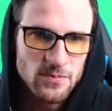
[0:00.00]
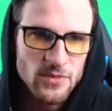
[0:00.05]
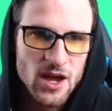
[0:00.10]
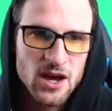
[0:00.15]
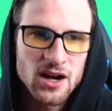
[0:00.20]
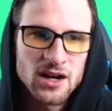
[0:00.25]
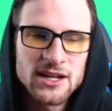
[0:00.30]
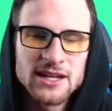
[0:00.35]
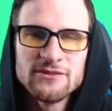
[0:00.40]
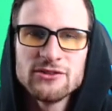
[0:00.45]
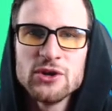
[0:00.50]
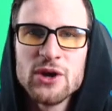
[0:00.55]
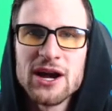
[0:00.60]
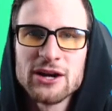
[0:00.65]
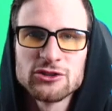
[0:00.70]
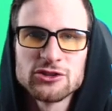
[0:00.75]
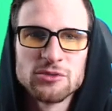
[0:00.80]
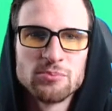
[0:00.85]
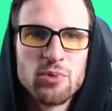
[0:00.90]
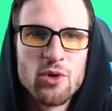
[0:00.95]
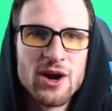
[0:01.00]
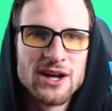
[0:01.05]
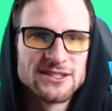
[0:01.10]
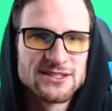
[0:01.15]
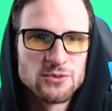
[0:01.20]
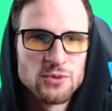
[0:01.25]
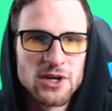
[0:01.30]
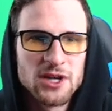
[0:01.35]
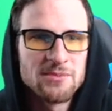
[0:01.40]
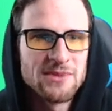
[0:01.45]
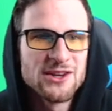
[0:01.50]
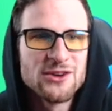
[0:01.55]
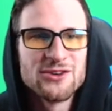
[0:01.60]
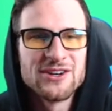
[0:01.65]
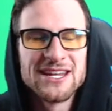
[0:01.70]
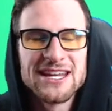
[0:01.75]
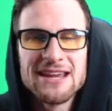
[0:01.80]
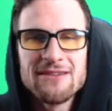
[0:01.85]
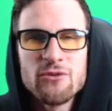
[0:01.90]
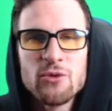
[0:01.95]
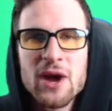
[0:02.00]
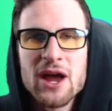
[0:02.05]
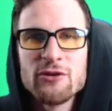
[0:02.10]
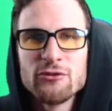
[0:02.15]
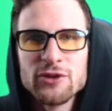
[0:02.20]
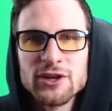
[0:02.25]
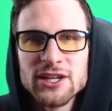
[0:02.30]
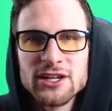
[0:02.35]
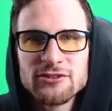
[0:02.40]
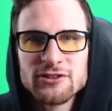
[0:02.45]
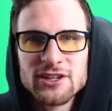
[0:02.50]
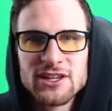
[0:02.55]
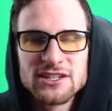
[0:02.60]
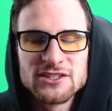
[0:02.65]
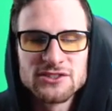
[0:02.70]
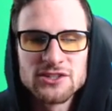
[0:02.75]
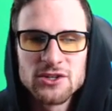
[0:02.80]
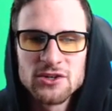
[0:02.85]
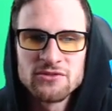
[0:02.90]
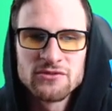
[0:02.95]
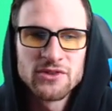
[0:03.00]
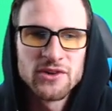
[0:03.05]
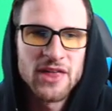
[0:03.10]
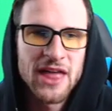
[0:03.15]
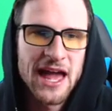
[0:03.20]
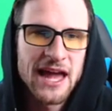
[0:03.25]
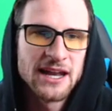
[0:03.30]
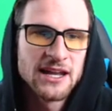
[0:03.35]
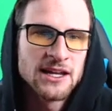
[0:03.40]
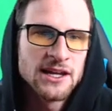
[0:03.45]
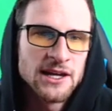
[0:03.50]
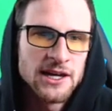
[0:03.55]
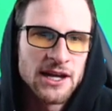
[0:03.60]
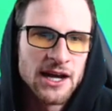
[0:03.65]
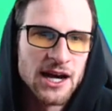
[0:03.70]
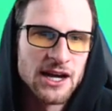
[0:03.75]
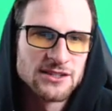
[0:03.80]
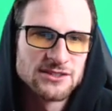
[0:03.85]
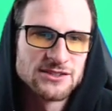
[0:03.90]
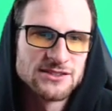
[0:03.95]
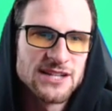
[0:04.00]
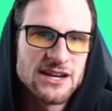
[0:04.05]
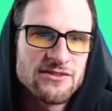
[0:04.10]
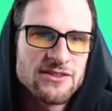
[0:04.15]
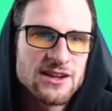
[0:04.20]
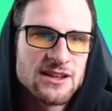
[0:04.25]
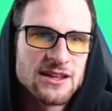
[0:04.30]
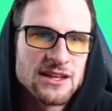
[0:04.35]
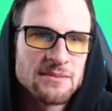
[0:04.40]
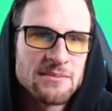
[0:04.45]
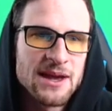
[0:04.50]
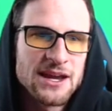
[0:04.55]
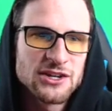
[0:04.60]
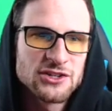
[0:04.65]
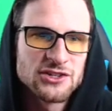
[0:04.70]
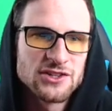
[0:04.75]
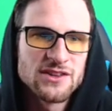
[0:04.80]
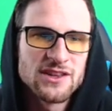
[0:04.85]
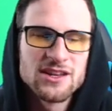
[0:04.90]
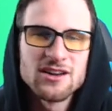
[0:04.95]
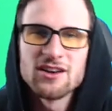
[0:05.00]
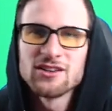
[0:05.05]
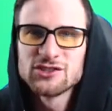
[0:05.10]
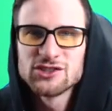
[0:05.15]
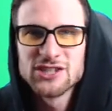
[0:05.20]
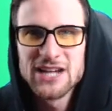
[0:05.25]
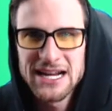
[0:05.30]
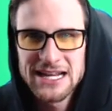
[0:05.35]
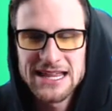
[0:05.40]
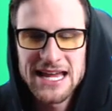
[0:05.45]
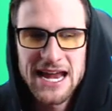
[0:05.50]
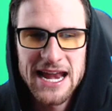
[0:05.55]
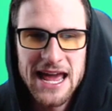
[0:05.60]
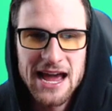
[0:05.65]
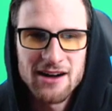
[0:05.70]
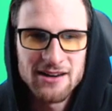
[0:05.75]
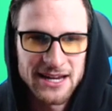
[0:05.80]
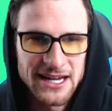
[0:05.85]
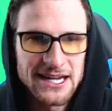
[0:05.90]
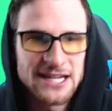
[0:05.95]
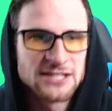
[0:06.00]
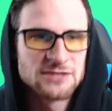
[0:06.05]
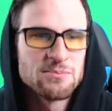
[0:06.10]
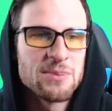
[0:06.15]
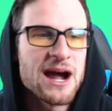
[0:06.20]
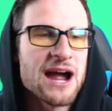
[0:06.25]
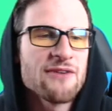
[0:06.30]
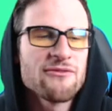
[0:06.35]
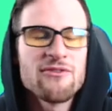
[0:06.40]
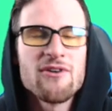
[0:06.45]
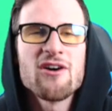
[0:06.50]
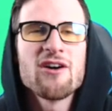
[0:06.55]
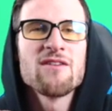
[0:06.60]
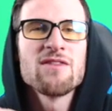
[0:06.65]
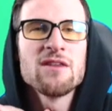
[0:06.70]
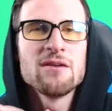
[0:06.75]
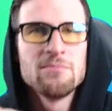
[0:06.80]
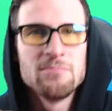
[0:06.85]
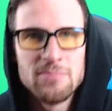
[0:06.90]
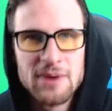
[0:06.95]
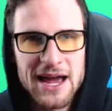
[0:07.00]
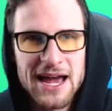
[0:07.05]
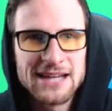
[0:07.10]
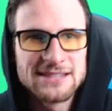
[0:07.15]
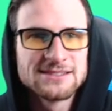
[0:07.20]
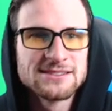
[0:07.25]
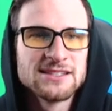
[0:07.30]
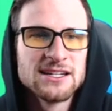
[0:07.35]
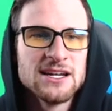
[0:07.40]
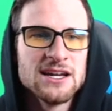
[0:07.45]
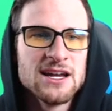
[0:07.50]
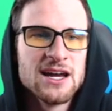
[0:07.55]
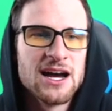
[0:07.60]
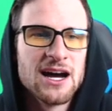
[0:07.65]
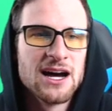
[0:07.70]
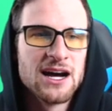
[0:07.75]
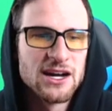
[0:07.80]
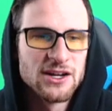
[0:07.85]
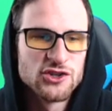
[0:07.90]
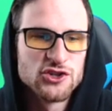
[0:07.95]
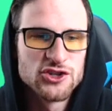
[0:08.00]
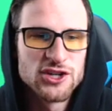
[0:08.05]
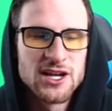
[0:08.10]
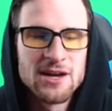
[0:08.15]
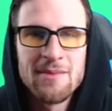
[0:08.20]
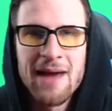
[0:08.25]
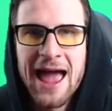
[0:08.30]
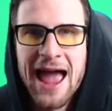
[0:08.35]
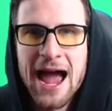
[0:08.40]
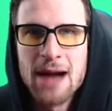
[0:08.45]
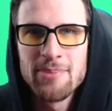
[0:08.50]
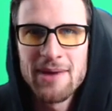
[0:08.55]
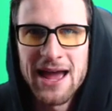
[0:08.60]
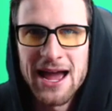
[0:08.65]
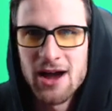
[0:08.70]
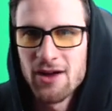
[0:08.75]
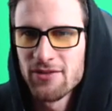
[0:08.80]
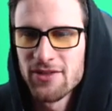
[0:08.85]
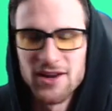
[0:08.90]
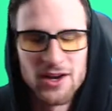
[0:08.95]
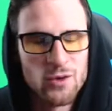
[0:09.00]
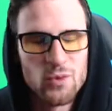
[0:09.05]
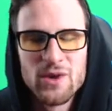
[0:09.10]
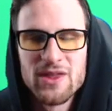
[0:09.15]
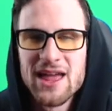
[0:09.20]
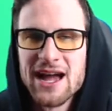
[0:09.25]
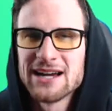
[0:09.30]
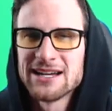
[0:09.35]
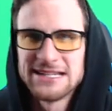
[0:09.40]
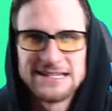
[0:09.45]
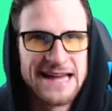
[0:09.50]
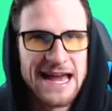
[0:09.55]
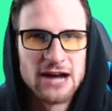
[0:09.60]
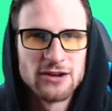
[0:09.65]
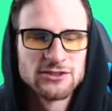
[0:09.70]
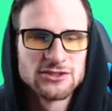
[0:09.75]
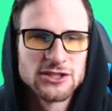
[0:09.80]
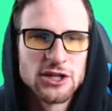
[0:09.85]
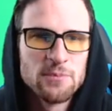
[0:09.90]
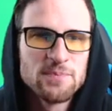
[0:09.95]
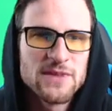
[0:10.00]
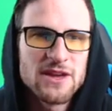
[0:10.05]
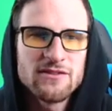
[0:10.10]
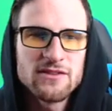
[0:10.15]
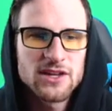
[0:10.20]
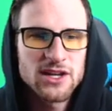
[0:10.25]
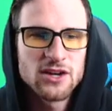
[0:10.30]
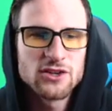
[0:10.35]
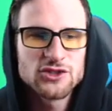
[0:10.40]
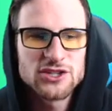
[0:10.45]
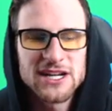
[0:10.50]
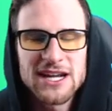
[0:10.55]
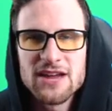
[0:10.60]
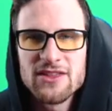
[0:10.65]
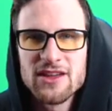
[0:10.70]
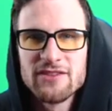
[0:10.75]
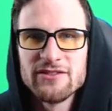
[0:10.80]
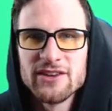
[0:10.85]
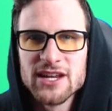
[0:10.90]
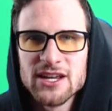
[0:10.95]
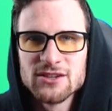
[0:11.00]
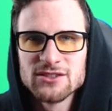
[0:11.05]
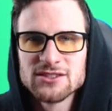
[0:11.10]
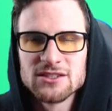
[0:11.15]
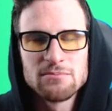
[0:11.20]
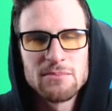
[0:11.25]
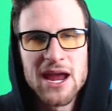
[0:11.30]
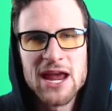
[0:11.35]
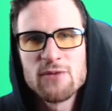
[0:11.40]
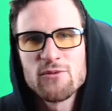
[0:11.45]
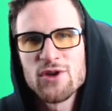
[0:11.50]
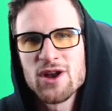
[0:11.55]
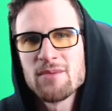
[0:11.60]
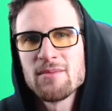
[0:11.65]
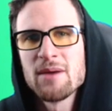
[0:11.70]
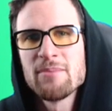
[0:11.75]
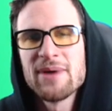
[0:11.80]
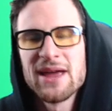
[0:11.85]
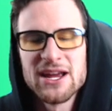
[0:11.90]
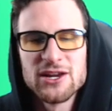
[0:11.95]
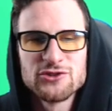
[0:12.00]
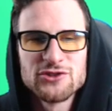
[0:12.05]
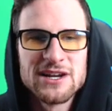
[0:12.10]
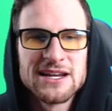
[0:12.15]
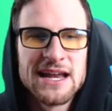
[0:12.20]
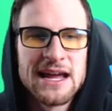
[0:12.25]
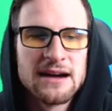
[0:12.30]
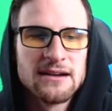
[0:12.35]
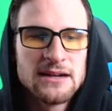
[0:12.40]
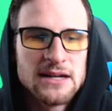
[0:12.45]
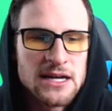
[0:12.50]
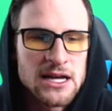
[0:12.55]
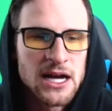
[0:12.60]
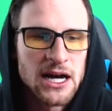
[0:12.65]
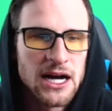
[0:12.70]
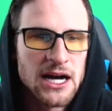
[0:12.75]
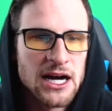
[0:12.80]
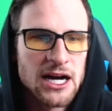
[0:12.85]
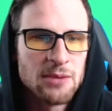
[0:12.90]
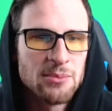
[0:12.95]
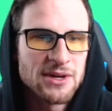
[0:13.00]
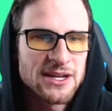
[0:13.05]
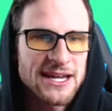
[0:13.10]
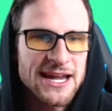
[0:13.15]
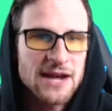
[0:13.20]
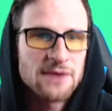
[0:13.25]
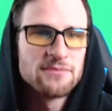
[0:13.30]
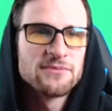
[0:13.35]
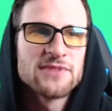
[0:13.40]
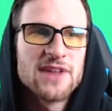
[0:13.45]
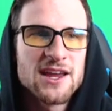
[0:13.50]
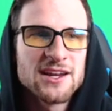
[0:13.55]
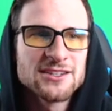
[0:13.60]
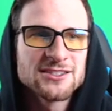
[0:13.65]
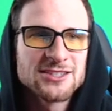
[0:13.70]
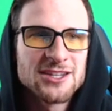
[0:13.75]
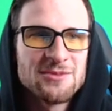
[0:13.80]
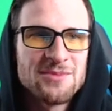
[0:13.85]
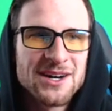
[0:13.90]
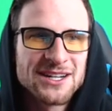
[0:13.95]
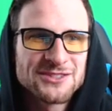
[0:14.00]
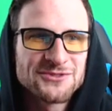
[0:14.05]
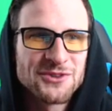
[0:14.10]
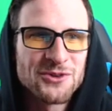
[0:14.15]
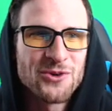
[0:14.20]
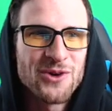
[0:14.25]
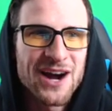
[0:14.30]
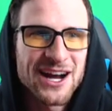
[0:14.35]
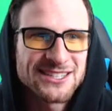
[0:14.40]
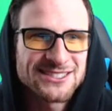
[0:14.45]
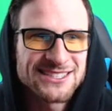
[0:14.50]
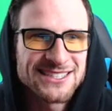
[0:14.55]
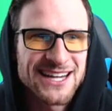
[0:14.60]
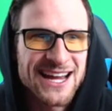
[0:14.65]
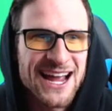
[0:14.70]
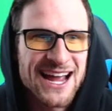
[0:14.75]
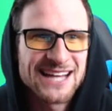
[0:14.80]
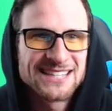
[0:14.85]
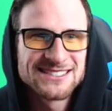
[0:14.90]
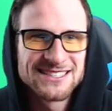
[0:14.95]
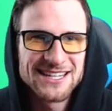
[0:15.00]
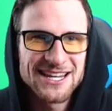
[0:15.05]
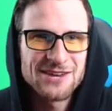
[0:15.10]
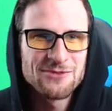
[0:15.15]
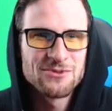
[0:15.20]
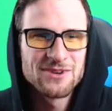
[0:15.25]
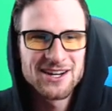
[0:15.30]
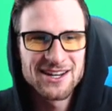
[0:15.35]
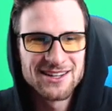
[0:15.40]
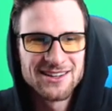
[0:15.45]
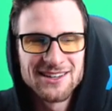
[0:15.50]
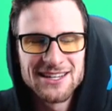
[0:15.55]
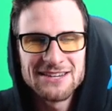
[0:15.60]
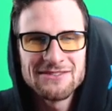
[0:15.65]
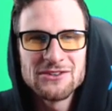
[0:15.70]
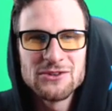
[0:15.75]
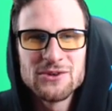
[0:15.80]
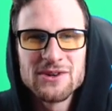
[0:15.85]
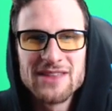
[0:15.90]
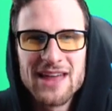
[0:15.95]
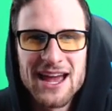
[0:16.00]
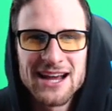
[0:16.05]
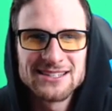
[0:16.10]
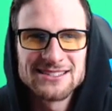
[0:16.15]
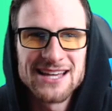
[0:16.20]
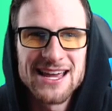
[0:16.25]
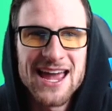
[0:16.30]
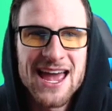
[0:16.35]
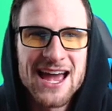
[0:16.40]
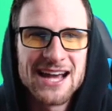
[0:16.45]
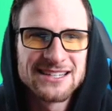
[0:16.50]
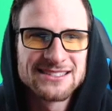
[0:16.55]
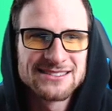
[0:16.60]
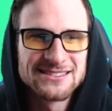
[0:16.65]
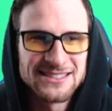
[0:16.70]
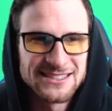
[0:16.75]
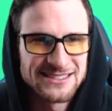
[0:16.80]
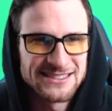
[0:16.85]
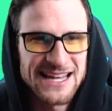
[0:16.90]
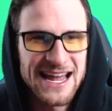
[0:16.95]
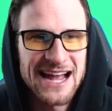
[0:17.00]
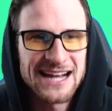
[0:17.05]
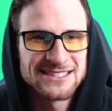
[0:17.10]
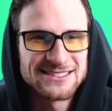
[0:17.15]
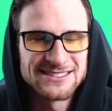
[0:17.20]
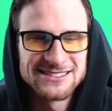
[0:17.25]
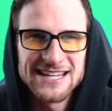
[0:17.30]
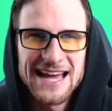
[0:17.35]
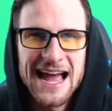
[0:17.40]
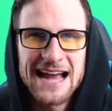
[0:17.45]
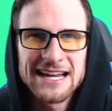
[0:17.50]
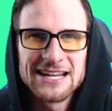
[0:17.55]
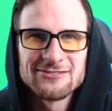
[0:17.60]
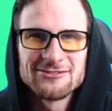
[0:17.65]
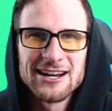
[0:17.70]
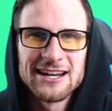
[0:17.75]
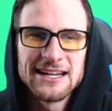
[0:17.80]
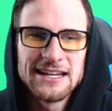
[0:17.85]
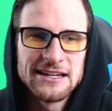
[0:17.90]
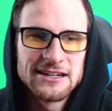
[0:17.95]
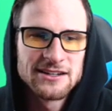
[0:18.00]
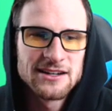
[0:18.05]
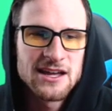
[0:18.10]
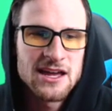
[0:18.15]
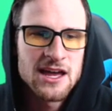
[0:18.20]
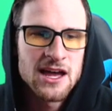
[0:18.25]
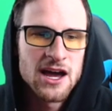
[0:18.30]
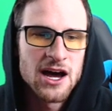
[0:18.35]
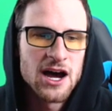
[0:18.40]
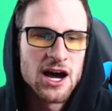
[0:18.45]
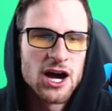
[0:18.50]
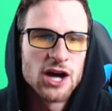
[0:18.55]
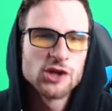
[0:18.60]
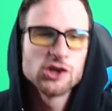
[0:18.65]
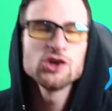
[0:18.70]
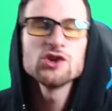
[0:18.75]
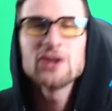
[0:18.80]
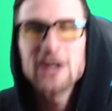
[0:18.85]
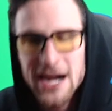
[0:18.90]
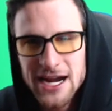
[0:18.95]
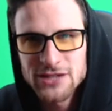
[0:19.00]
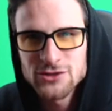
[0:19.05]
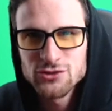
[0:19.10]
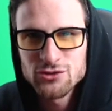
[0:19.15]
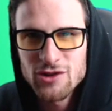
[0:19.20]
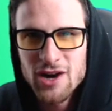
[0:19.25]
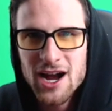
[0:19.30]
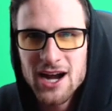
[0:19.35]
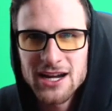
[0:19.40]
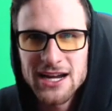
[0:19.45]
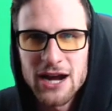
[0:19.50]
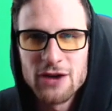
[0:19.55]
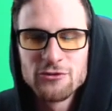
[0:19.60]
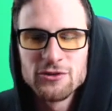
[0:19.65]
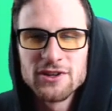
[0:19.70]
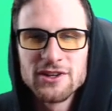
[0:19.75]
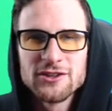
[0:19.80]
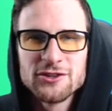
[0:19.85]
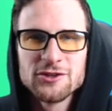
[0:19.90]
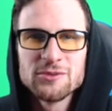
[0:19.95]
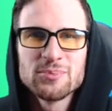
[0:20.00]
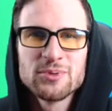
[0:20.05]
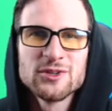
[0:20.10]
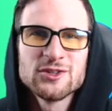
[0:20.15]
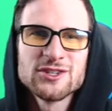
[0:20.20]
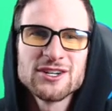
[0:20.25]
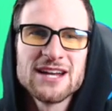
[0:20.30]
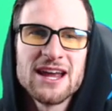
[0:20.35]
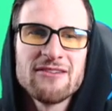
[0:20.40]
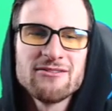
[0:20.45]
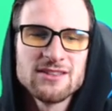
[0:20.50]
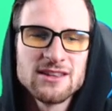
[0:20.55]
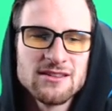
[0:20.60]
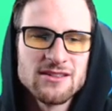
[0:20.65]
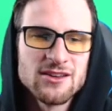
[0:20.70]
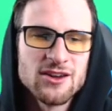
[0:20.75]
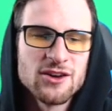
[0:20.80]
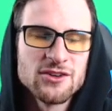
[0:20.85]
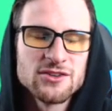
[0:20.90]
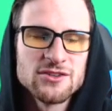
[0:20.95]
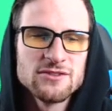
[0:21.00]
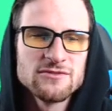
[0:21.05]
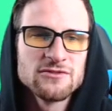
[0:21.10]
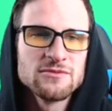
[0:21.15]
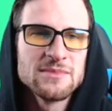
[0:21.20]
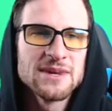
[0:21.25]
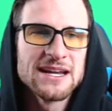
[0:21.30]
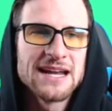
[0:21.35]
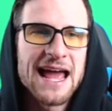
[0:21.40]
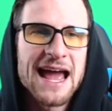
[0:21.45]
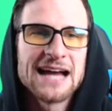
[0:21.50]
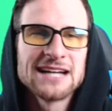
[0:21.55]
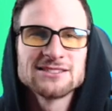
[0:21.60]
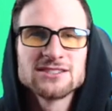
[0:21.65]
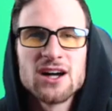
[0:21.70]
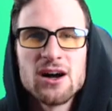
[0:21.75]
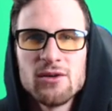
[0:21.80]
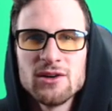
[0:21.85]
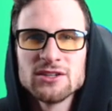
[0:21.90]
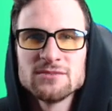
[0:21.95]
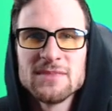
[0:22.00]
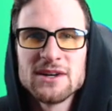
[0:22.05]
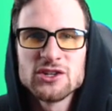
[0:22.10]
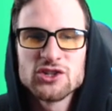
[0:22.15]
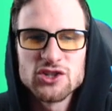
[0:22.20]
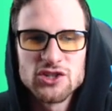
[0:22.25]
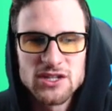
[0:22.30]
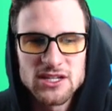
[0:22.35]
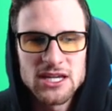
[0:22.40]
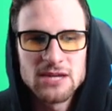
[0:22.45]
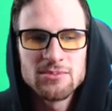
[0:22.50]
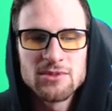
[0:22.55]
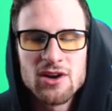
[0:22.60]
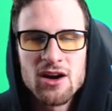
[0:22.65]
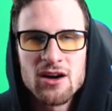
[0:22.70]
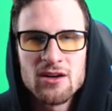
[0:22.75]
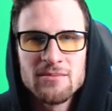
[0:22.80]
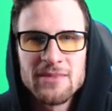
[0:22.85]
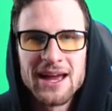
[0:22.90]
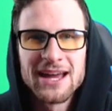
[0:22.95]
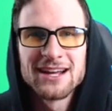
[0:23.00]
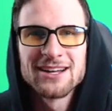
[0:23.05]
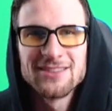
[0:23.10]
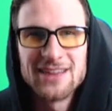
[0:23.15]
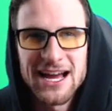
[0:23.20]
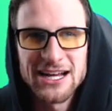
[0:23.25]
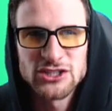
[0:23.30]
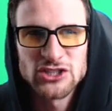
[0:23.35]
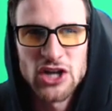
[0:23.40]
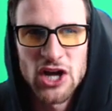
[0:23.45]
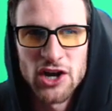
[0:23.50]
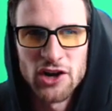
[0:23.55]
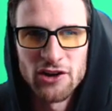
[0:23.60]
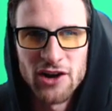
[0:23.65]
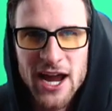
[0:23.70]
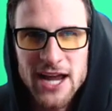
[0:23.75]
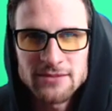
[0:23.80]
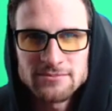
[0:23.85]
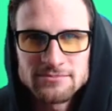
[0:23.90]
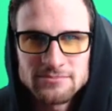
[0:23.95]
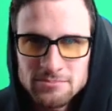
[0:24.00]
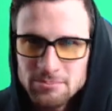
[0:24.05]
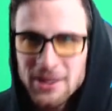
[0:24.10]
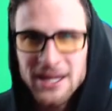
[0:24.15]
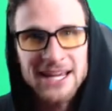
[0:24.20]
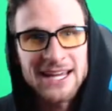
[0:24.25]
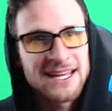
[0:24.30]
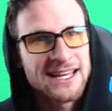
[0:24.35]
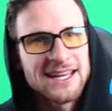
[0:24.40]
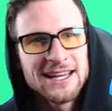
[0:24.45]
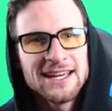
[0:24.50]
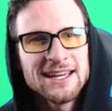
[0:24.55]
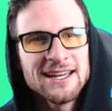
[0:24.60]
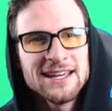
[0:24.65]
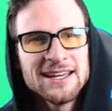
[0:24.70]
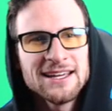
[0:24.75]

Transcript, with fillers: I'll give you extra points, and we're going to be doing a giveaway really, really soon for that. Uh, so definitely make sure that y'all check that out. It is by far the best Uh, gym app out there, without a doubt. So definitely go check out that video. It's the main one on my page right now. Uh, but yeah, thank you so much for watching, guys. Again, we're going to leave you with Xaxx, Xaxx attacking right here. Uh, you guys rock. I really do appreciate everything that y'all do for me. And as always, make sure you keep calm and clash on, all right? Peace.